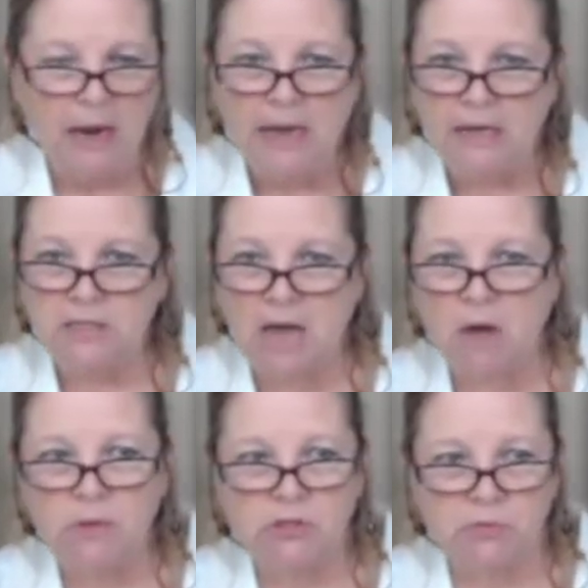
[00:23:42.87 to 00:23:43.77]
as I
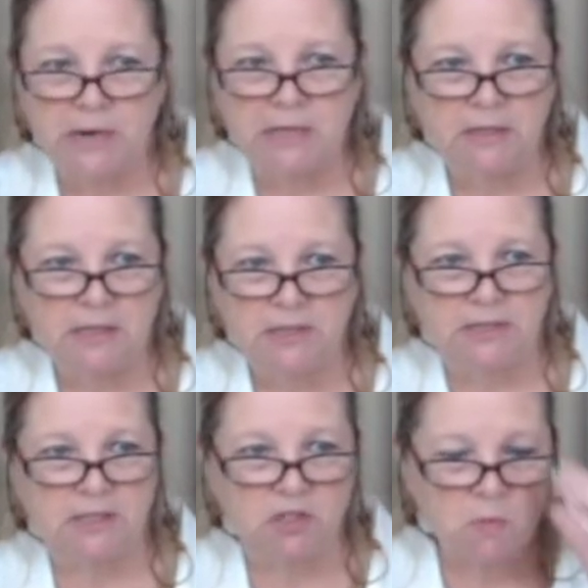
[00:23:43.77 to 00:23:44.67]
was reading
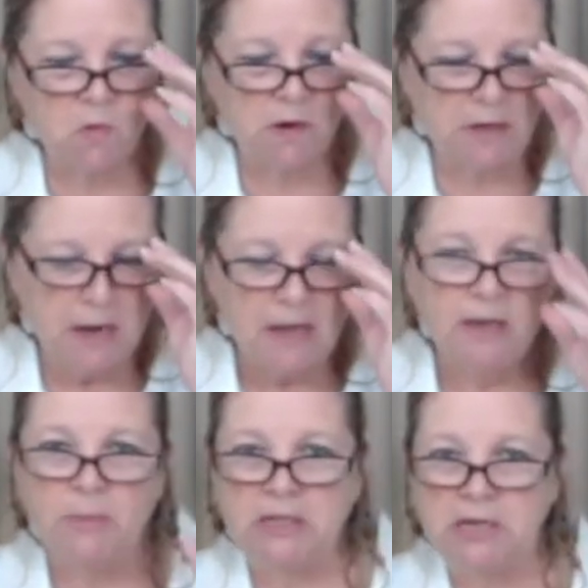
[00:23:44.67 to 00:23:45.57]
this morning,
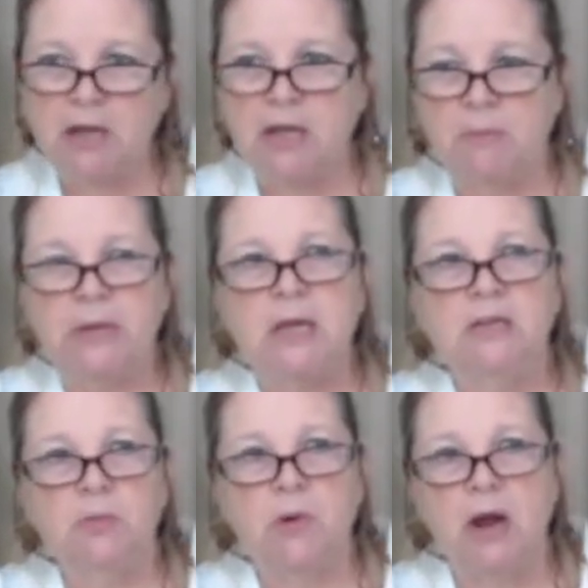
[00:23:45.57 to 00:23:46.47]
let me tell you, I began
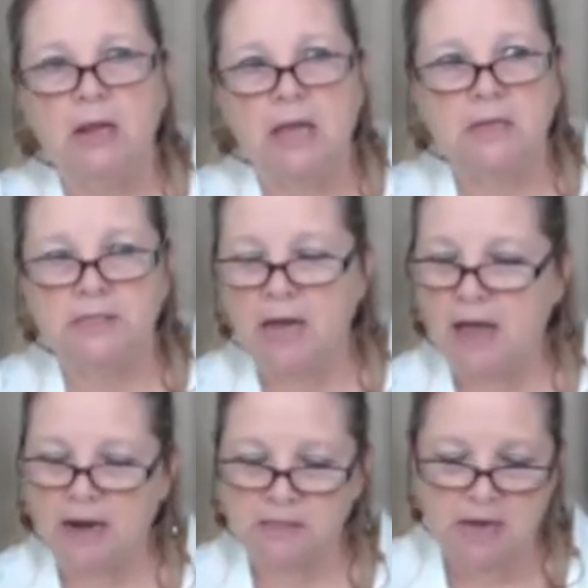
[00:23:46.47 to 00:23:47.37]
to pray last
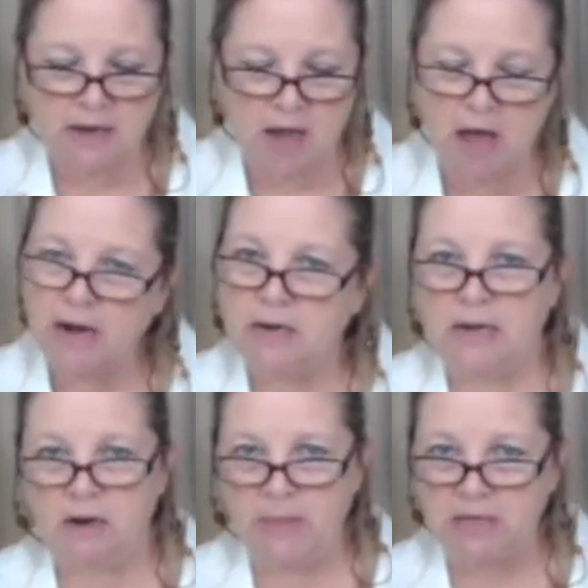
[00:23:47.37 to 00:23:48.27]
night. I was like, God, I
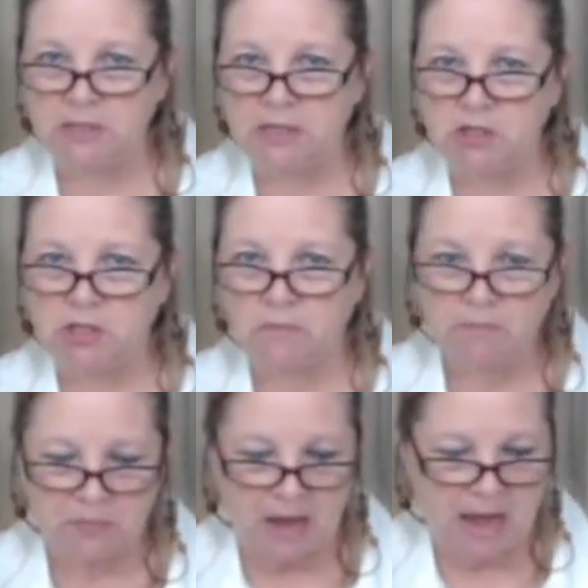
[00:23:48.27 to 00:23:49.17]
need a message.
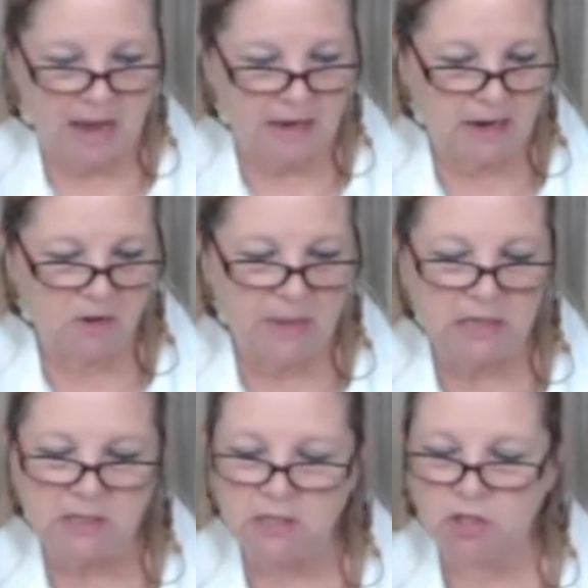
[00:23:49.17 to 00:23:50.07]
I need a
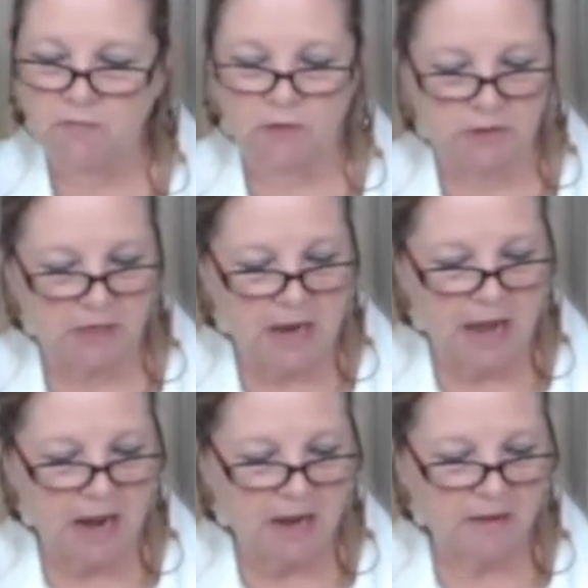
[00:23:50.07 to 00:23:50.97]
message for
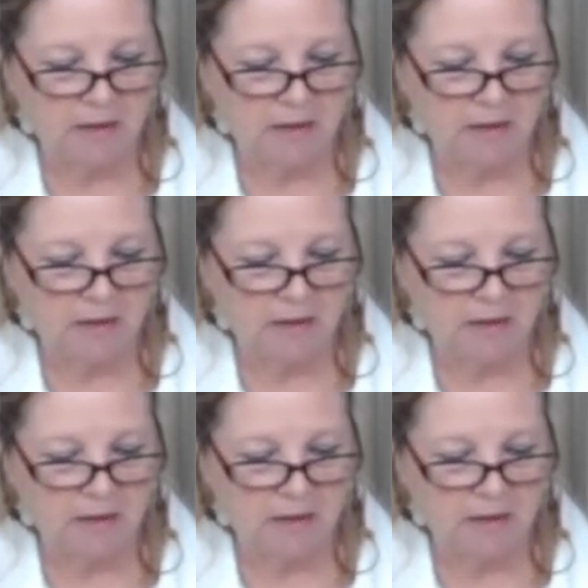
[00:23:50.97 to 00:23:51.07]
today.